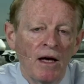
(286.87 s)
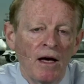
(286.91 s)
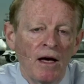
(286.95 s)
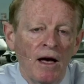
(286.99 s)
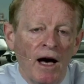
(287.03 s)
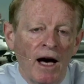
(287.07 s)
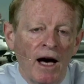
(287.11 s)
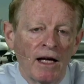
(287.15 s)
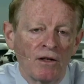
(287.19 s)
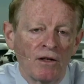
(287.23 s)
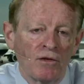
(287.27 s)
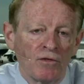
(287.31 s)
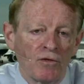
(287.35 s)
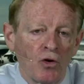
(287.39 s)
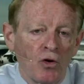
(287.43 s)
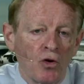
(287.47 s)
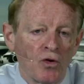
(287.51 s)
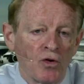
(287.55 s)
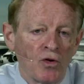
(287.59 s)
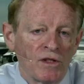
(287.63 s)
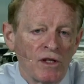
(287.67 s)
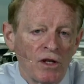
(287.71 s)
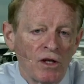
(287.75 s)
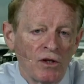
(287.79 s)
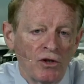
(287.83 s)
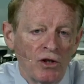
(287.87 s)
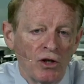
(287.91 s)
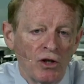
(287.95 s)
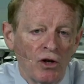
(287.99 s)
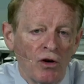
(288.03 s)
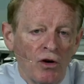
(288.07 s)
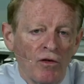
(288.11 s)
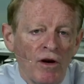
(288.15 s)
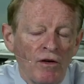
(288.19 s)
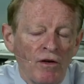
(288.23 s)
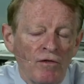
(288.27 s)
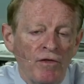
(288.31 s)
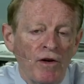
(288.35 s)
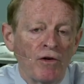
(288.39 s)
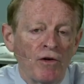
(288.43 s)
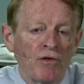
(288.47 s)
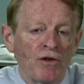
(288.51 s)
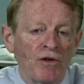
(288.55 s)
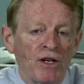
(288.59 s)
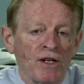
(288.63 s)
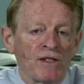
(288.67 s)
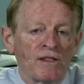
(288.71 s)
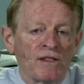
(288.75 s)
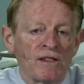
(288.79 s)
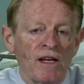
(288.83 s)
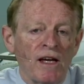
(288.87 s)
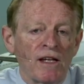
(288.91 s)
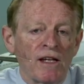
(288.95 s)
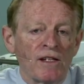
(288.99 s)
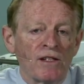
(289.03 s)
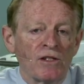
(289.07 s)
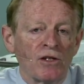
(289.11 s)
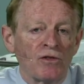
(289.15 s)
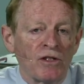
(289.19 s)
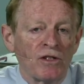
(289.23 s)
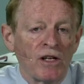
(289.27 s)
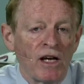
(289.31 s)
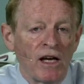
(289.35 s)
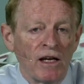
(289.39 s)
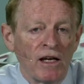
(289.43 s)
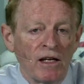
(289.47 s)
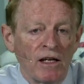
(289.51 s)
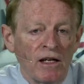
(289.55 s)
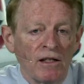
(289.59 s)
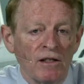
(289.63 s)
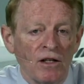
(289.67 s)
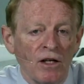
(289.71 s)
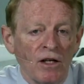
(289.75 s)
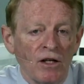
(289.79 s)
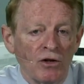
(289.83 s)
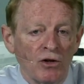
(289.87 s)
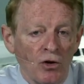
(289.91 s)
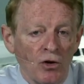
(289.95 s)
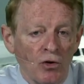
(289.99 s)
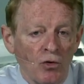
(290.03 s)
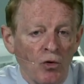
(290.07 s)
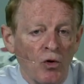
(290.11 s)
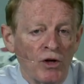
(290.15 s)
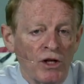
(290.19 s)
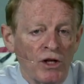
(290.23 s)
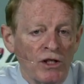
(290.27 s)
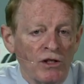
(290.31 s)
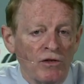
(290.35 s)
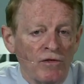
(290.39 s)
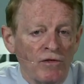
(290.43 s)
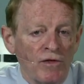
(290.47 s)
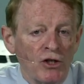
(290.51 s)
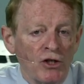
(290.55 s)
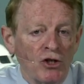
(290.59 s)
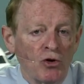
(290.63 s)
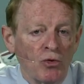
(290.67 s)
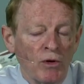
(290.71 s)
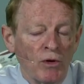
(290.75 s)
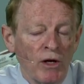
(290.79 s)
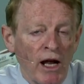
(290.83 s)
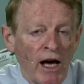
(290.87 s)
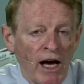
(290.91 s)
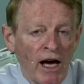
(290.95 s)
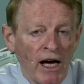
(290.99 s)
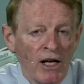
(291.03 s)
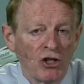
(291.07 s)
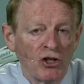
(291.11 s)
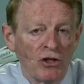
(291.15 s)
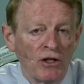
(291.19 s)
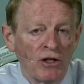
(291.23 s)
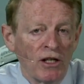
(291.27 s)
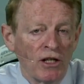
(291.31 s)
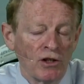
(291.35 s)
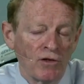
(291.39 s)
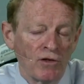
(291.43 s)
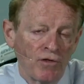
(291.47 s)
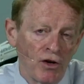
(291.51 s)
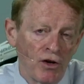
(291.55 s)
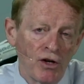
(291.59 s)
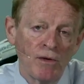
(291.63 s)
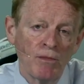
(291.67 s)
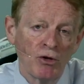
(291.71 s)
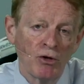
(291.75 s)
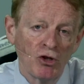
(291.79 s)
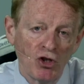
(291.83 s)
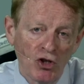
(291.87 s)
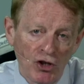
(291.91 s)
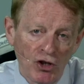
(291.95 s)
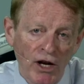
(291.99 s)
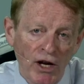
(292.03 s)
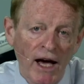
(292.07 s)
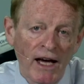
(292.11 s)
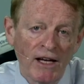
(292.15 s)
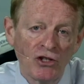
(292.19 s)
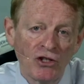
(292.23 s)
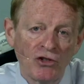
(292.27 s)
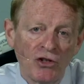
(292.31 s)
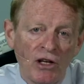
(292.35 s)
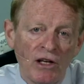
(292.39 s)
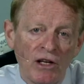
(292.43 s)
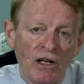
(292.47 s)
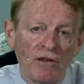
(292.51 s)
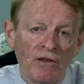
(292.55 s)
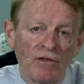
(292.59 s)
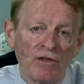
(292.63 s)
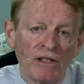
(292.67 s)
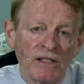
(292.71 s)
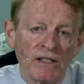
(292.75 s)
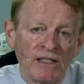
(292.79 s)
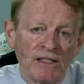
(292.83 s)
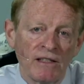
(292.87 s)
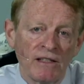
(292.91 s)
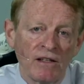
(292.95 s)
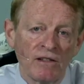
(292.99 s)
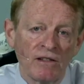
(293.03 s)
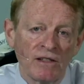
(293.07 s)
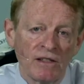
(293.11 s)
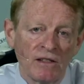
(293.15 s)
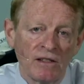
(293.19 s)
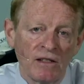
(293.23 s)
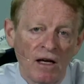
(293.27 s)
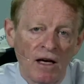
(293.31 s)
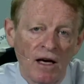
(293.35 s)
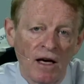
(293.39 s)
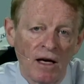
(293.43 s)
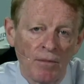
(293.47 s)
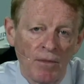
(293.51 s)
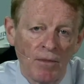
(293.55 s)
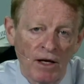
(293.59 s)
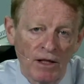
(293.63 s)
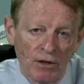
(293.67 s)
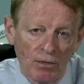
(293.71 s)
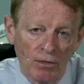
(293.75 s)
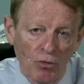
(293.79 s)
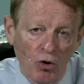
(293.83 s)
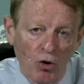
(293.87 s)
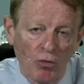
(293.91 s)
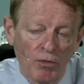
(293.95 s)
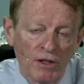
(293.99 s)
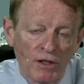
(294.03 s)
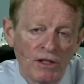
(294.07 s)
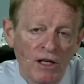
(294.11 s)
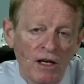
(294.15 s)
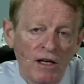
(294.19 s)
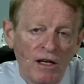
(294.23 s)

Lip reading: And of course, various states are taking their own individual action, and it's very much a national level at the moment.